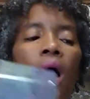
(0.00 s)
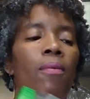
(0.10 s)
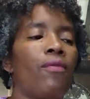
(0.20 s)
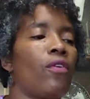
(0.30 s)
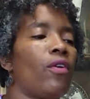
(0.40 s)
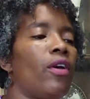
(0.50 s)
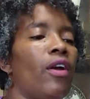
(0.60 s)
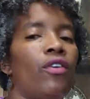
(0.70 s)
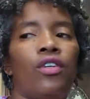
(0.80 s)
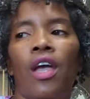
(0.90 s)
of your
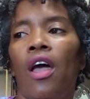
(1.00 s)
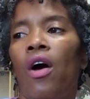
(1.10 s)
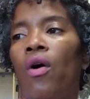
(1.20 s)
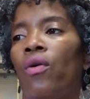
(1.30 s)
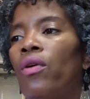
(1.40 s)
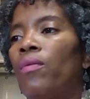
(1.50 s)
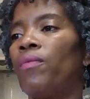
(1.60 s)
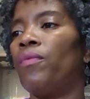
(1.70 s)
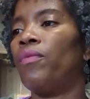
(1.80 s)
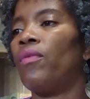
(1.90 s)
hair gel.
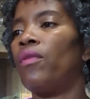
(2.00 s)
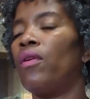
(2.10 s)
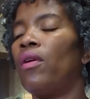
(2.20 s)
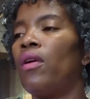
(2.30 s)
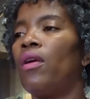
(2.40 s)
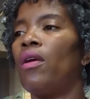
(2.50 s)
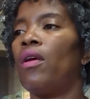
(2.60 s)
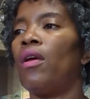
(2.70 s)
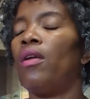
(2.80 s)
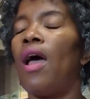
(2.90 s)

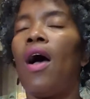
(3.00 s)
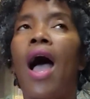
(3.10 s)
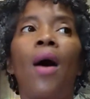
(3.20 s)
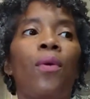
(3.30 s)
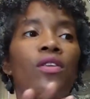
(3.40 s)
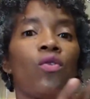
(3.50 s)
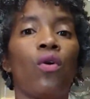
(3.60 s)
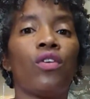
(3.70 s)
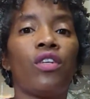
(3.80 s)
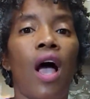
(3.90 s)
Now, I was
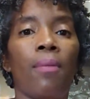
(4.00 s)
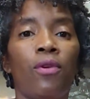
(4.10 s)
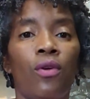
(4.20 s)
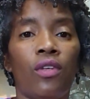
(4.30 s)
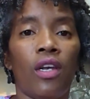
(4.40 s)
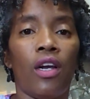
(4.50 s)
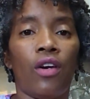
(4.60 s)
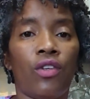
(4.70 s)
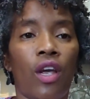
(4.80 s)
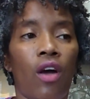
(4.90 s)
going to stop using
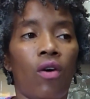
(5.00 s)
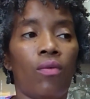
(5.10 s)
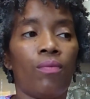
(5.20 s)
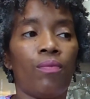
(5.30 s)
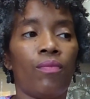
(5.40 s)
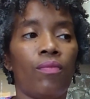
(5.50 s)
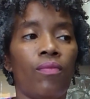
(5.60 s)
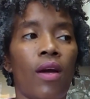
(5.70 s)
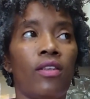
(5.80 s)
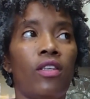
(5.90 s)
hair gel
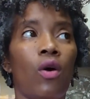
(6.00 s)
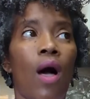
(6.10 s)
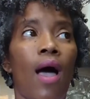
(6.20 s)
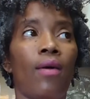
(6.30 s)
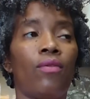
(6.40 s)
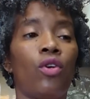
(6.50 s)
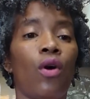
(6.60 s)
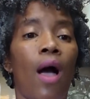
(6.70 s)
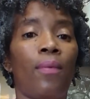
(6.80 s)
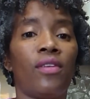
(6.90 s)
until I
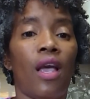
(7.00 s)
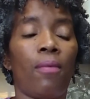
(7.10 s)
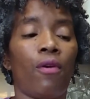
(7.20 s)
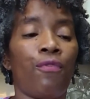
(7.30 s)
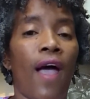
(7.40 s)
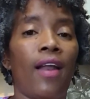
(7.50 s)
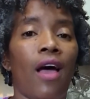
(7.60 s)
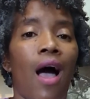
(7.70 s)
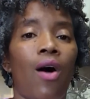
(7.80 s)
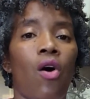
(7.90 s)
was able to find an
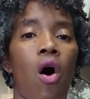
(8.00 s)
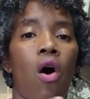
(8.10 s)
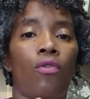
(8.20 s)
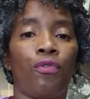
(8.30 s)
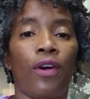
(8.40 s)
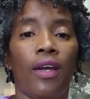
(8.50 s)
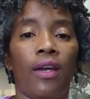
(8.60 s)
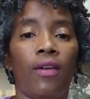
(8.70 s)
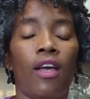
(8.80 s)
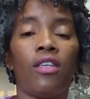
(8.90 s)
alcohol
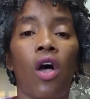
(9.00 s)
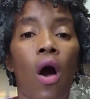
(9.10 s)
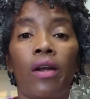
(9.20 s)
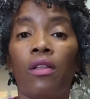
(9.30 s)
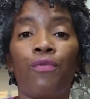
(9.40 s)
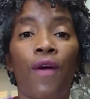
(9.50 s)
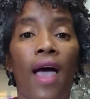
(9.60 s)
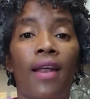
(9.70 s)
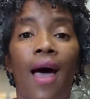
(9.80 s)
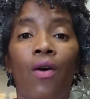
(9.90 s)
free. It's hard to
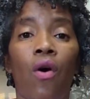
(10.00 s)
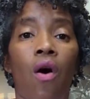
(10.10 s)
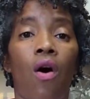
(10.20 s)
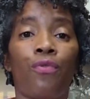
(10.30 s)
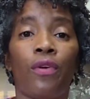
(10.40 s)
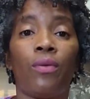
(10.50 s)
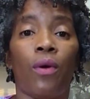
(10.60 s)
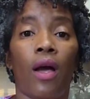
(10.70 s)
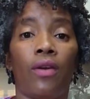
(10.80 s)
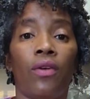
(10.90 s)
find an alcohol free
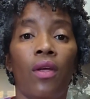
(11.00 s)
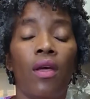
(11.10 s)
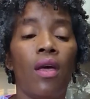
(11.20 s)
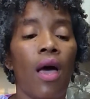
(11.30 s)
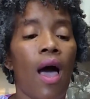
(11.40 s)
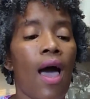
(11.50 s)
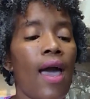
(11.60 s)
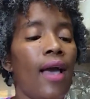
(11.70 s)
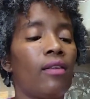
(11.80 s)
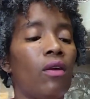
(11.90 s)
one. I
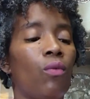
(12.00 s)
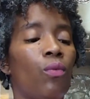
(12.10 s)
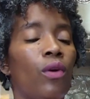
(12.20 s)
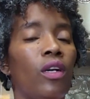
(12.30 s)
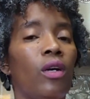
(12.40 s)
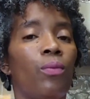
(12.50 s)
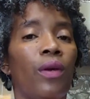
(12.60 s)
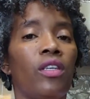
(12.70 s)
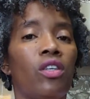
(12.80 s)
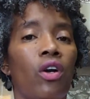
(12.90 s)
had to really
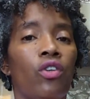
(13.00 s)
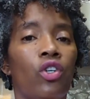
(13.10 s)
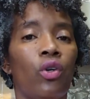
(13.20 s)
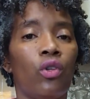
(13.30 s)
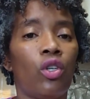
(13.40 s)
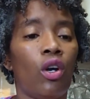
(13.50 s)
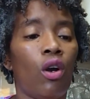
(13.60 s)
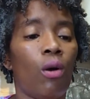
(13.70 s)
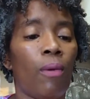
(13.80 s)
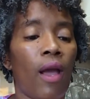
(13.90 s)
research
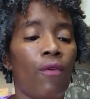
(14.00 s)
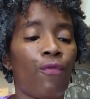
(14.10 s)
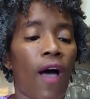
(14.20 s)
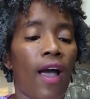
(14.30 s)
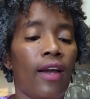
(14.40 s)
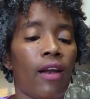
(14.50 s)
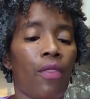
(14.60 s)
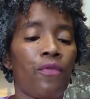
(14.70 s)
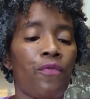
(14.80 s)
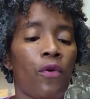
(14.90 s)
YouTube and find
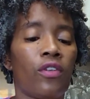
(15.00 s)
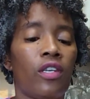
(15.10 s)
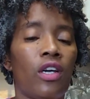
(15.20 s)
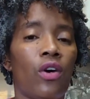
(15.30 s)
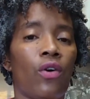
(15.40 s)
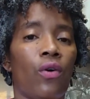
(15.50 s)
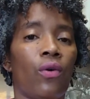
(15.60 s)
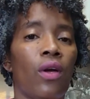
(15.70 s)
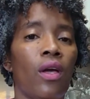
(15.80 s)
other 4C girl